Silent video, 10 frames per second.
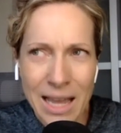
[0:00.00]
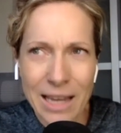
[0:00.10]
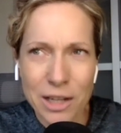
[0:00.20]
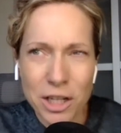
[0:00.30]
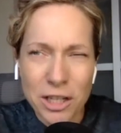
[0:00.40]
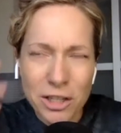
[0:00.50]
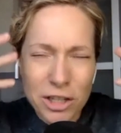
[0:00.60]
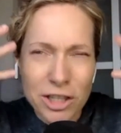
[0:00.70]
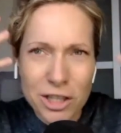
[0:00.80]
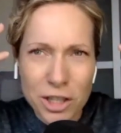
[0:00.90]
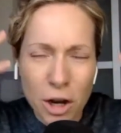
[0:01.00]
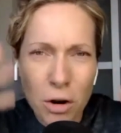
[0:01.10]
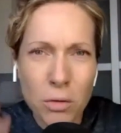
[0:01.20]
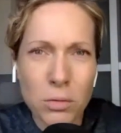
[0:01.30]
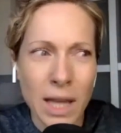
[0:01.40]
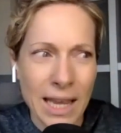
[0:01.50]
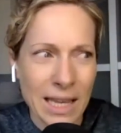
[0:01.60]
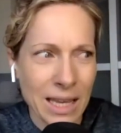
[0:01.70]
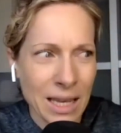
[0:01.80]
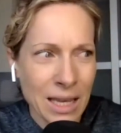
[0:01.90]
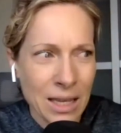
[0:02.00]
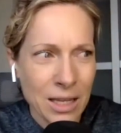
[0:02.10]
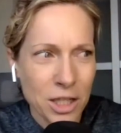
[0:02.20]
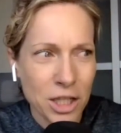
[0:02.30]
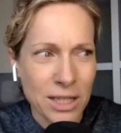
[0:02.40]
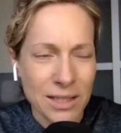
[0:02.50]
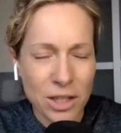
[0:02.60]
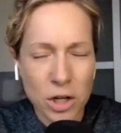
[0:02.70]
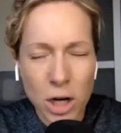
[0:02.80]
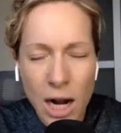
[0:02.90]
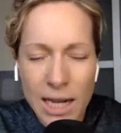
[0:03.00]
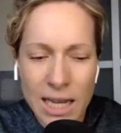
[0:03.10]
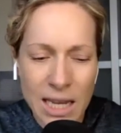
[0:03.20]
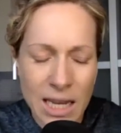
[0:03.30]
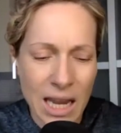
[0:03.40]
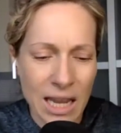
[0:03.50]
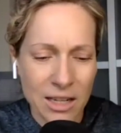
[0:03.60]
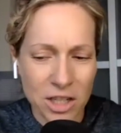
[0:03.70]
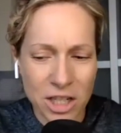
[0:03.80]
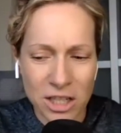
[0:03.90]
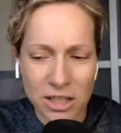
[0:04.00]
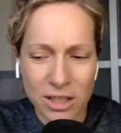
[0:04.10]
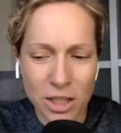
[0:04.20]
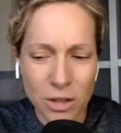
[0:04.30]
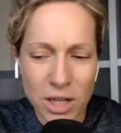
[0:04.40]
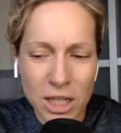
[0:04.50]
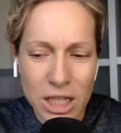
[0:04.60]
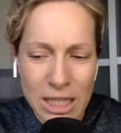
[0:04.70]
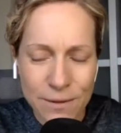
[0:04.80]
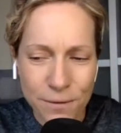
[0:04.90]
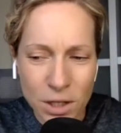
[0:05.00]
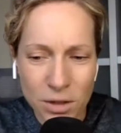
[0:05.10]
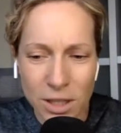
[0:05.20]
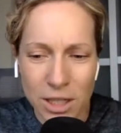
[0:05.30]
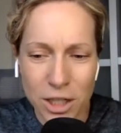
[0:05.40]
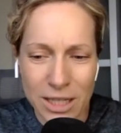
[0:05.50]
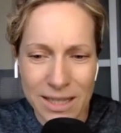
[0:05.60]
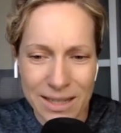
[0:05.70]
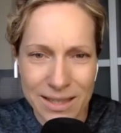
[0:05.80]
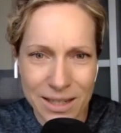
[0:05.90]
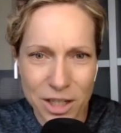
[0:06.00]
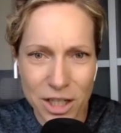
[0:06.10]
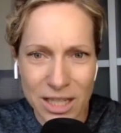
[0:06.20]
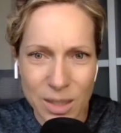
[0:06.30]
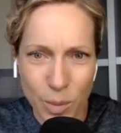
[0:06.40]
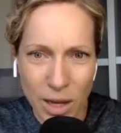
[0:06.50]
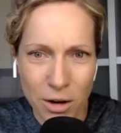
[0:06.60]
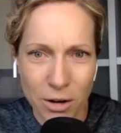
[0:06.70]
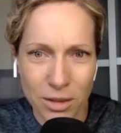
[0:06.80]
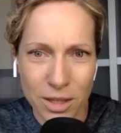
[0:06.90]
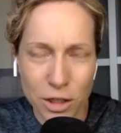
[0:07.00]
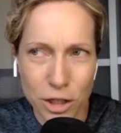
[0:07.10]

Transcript: And she's just so like, she's crying, and you can just feel that she's in such despair that